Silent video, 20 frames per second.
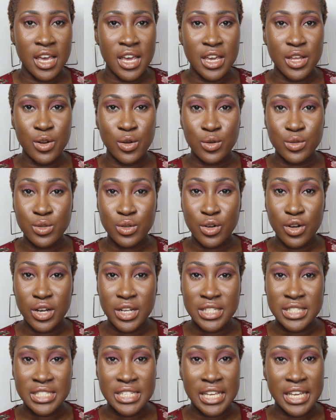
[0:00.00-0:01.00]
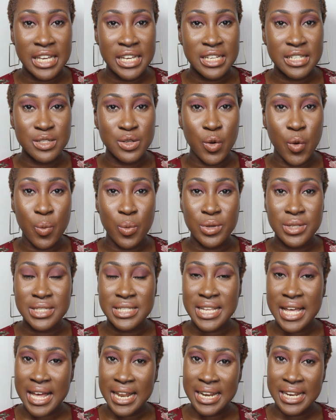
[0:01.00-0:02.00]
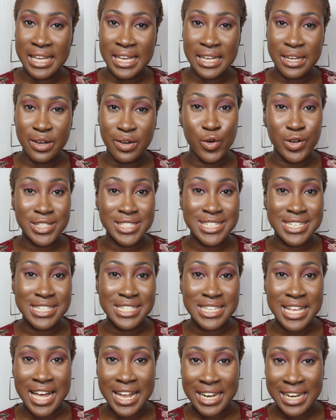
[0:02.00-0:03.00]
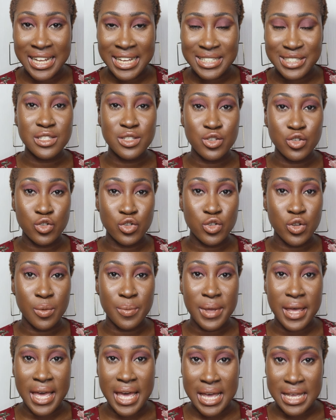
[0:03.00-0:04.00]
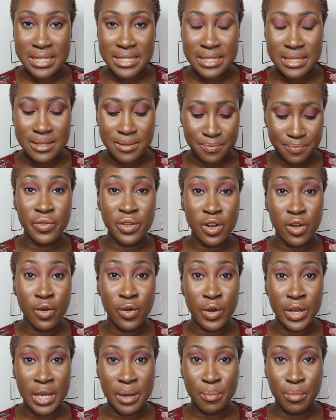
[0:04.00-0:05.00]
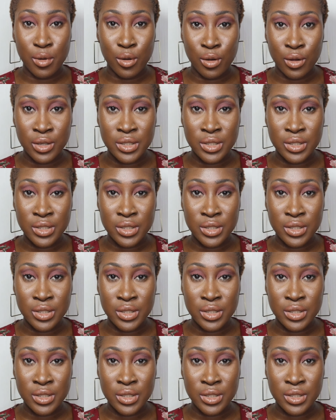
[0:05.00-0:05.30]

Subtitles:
It also contains homosalic, octosalic, tinosorb S, vinyl A+.